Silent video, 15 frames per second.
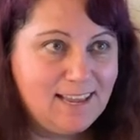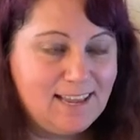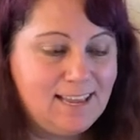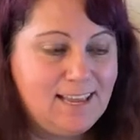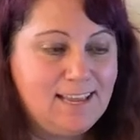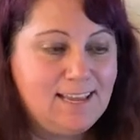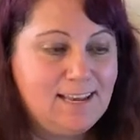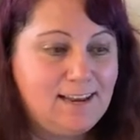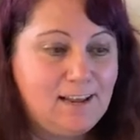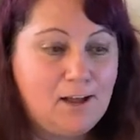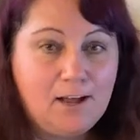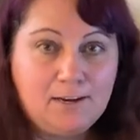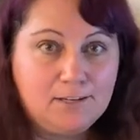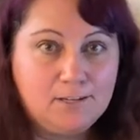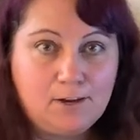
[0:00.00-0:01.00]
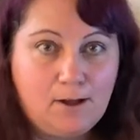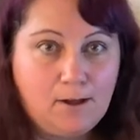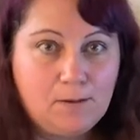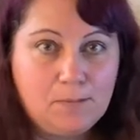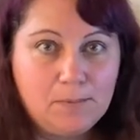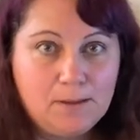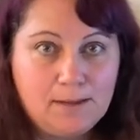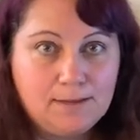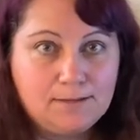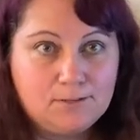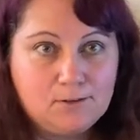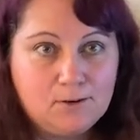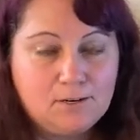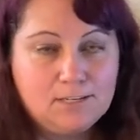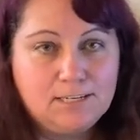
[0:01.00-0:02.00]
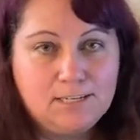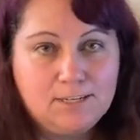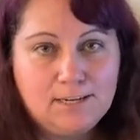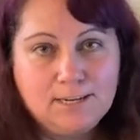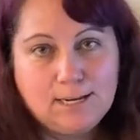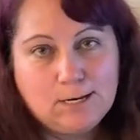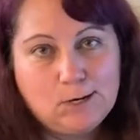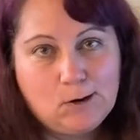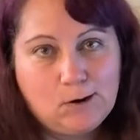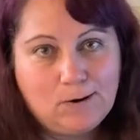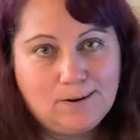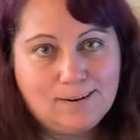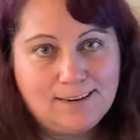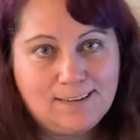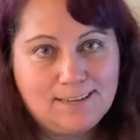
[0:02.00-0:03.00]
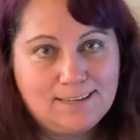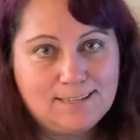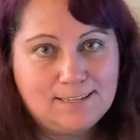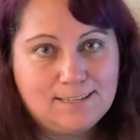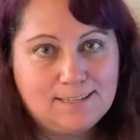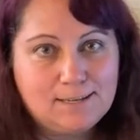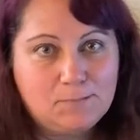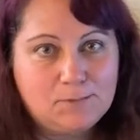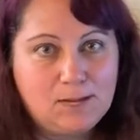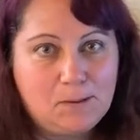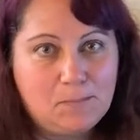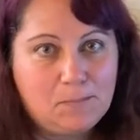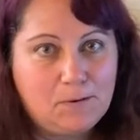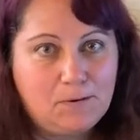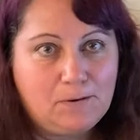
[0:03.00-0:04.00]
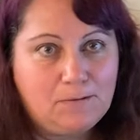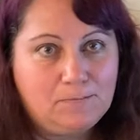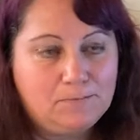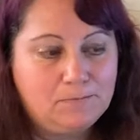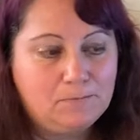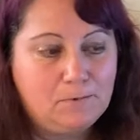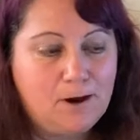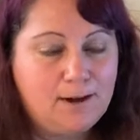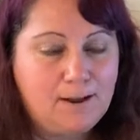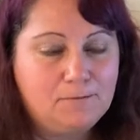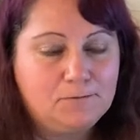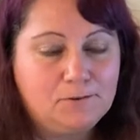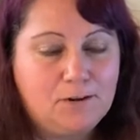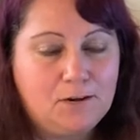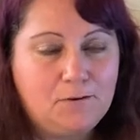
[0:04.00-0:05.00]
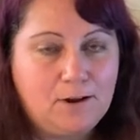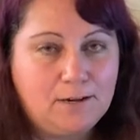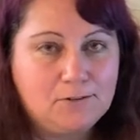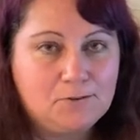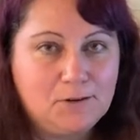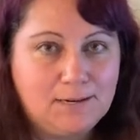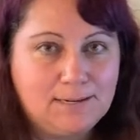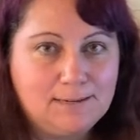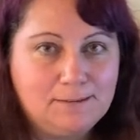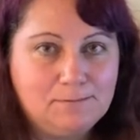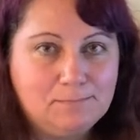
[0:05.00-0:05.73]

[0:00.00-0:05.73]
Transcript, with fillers: and I got a job and started teaching kindergarten in September, right after I graduated.